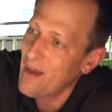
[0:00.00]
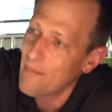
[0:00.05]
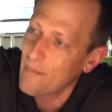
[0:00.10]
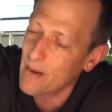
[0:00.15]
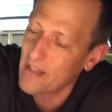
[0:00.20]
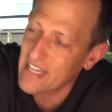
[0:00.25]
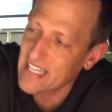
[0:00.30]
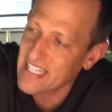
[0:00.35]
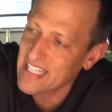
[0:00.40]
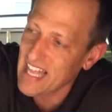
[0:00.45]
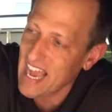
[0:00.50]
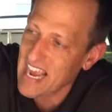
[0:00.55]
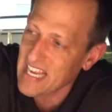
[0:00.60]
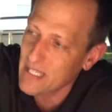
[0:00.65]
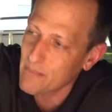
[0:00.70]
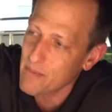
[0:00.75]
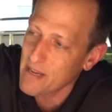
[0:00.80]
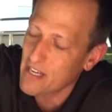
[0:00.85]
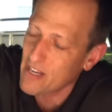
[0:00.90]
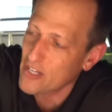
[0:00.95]
But it's nice
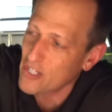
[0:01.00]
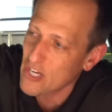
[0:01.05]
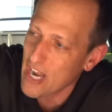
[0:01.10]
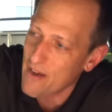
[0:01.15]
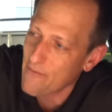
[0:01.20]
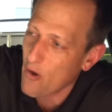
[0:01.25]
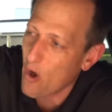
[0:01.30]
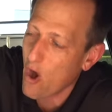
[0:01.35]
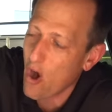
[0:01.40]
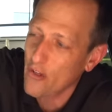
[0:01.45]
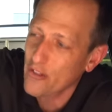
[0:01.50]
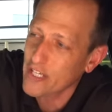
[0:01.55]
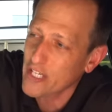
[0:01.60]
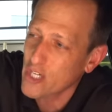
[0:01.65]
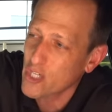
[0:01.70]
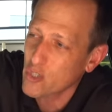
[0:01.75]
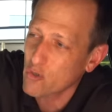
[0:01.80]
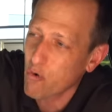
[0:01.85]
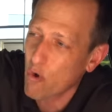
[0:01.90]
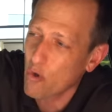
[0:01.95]
because you have all the
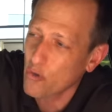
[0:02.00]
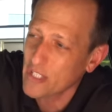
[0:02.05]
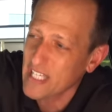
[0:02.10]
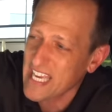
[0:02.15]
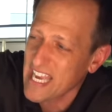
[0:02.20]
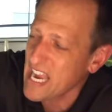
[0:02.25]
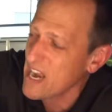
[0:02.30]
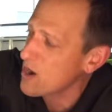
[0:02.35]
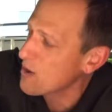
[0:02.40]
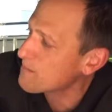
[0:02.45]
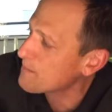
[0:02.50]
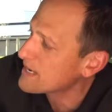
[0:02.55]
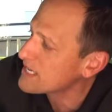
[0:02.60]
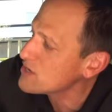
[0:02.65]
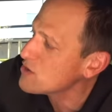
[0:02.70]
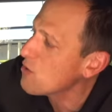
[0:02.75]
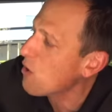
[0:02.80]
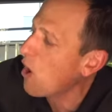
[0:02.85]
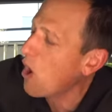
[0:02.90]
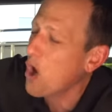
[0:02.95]
controls here, but
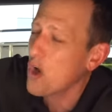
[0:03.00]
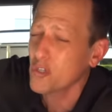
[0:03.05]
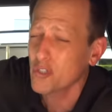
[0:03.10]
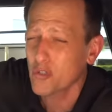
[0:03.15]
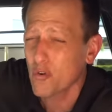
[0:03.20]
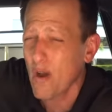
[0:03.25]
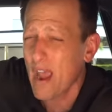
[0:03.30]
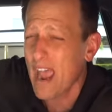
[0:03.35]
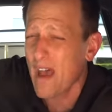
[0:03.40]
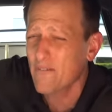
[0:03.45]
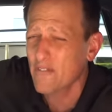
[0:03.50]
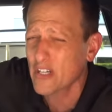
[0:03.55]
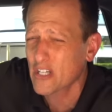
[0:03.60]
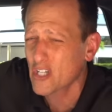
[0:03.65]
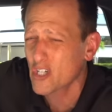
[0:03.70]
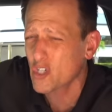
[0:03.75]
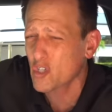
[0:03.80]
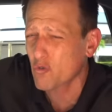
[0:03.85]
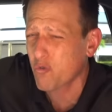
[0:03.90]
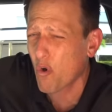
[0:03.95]
you also have the
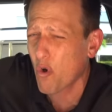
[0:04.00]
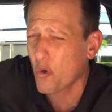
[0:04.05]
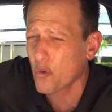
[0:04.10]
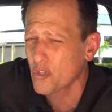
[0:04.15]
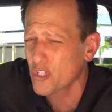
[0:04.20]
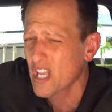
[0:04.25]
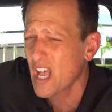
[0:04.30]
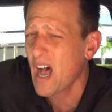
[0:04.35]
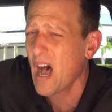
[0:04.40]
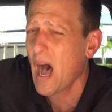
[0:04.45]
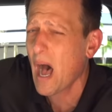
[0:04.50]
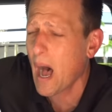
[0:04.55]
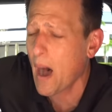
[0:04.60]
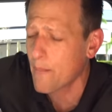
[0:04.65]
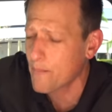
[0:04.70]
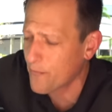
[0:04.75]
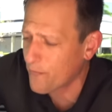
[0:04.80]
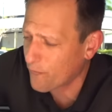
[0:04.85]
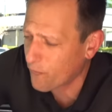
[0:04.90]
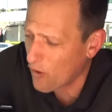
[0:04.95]
controls
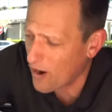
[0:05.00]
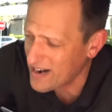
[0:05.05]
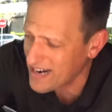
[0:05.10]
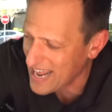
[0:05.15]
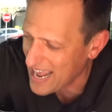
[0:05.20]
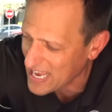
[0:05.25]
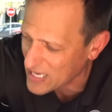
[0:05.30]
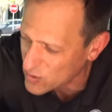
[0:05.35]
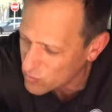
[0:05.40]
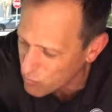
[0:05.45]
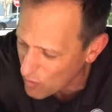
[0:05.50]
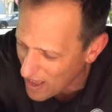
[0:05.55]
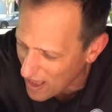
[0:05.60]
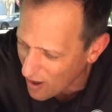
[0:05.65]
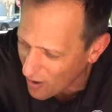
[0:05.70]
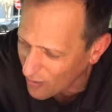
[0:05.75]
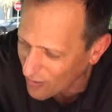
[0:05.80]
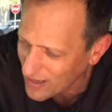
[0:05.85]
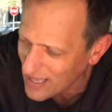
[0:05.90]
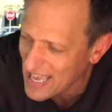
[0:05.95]
up front as
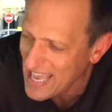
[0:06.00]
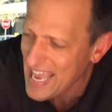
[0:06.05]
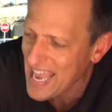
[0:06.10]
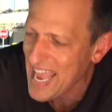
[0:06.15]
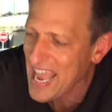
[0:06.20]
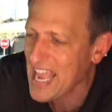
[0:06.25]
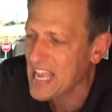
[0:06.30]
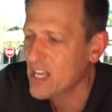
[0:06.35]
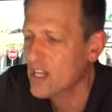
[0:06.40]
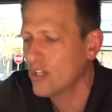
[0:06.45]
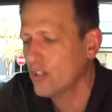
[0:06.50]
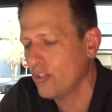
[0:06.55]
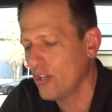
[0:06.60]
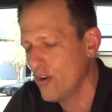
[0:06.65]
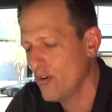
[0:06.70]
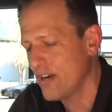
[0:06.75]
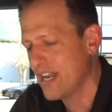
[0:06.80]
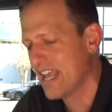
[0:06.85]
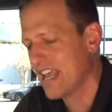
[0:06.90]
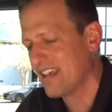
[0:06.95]
well,
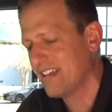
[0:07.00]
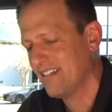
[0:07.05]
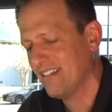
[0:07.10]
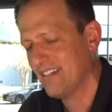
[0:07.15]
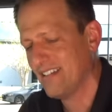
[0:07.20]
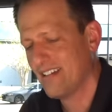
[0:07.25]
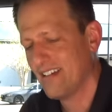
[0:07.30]
including